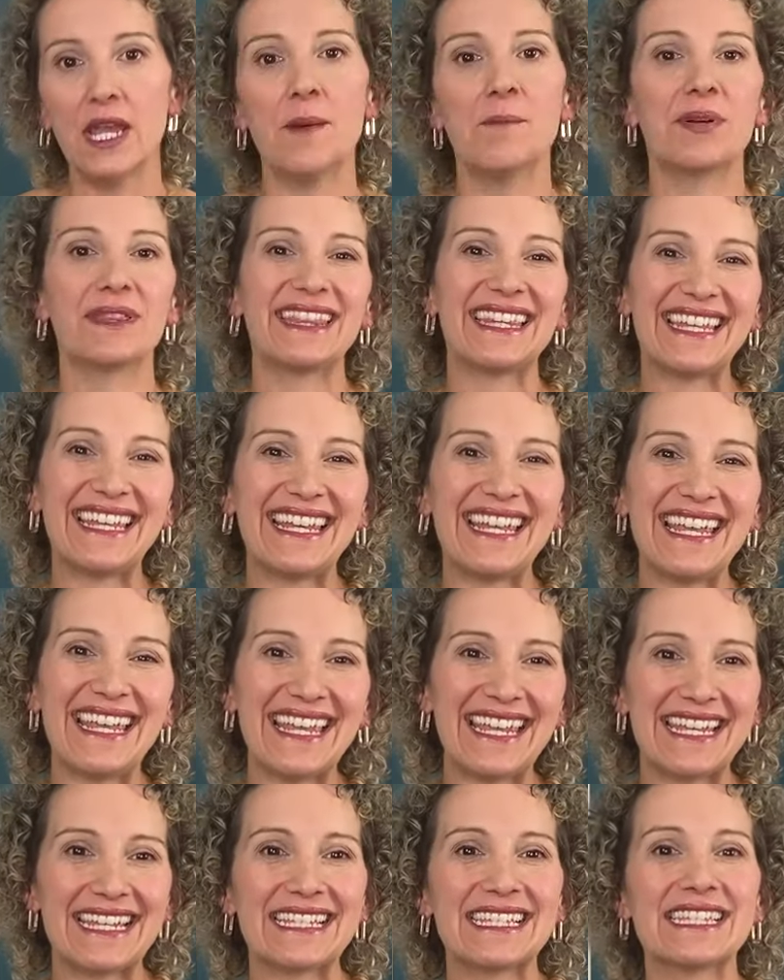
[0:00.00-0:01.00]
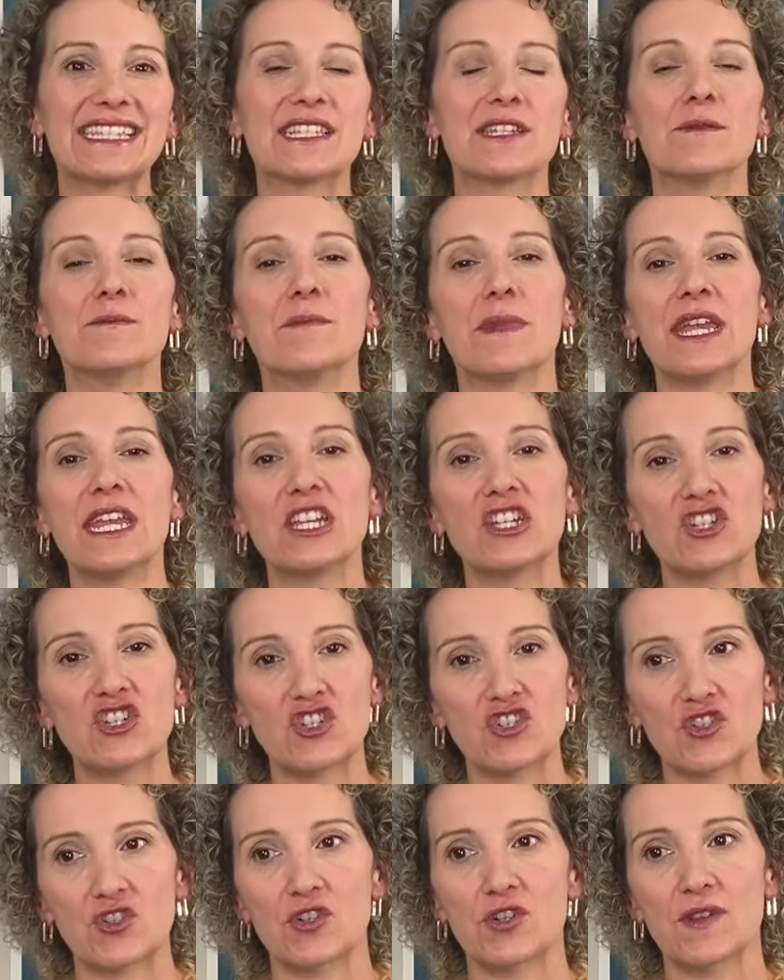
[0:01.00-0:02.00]
But the key is to make
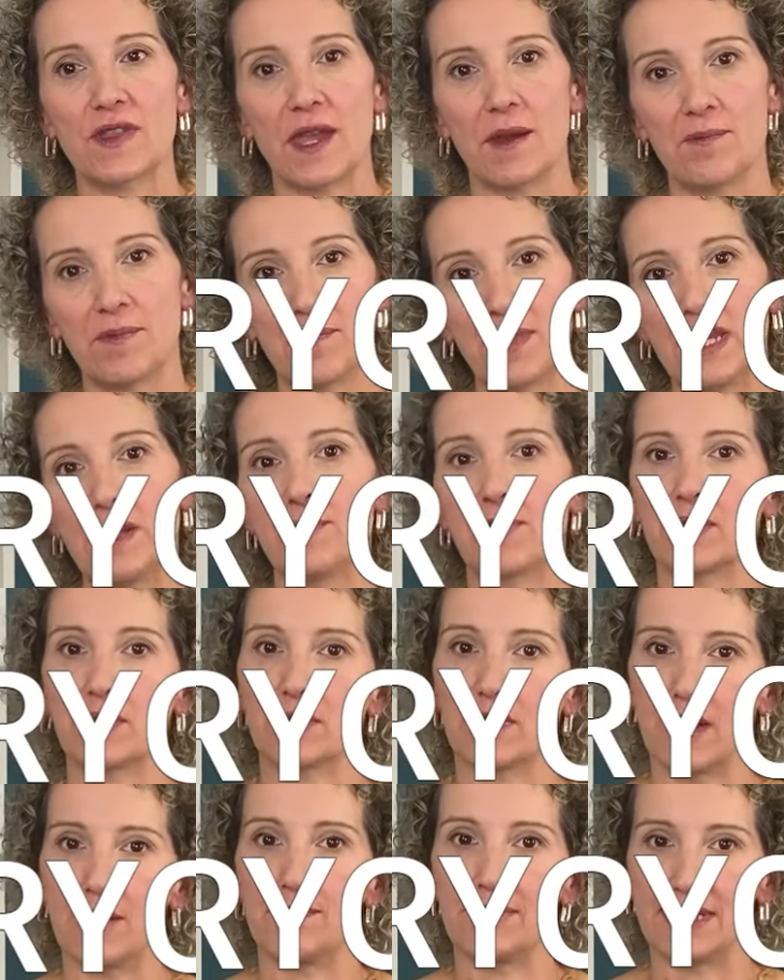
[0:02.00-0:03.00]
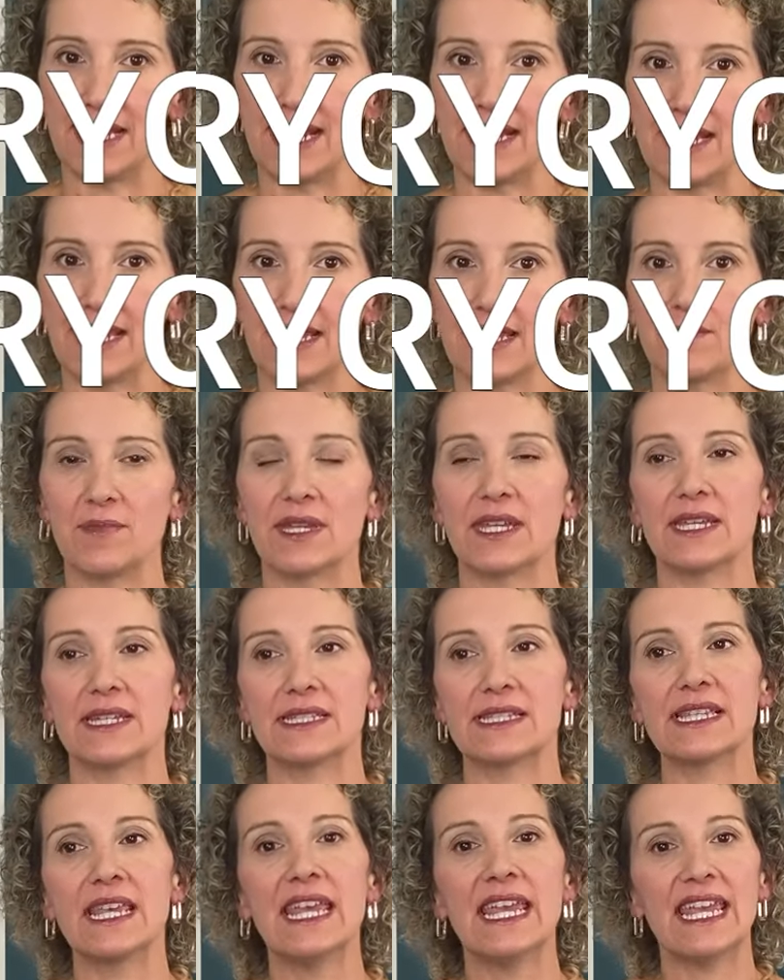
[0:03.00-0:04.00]
sure that people are updating it,
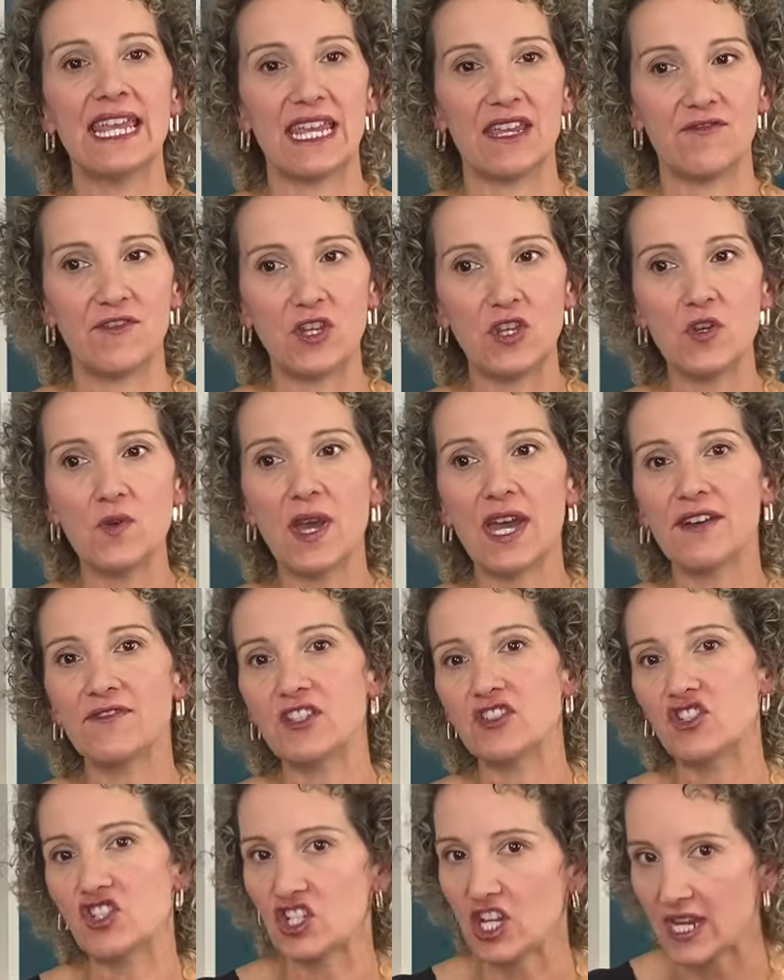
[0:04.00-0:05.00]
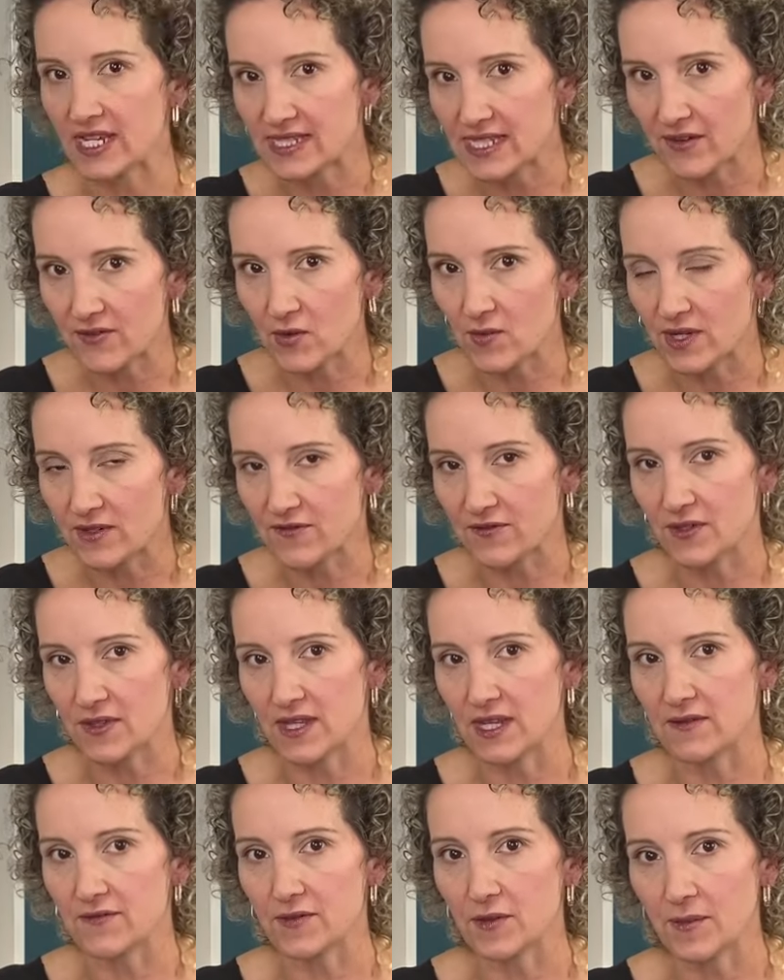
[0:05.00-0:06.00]
because if you have to chase everyone for
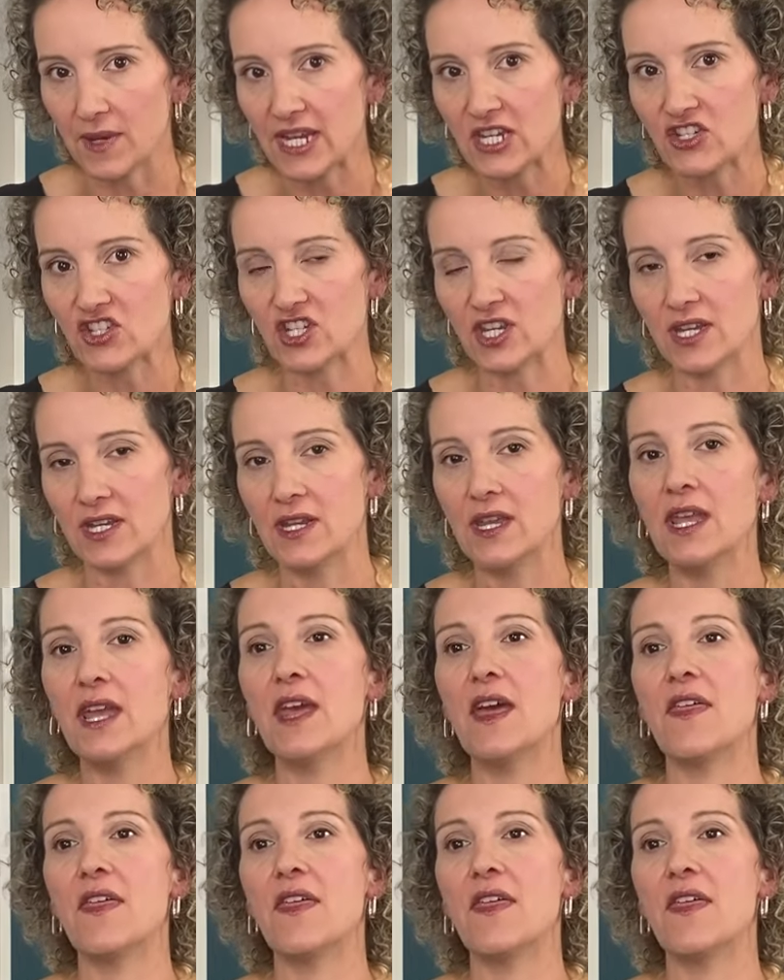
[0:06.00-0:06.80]
the information,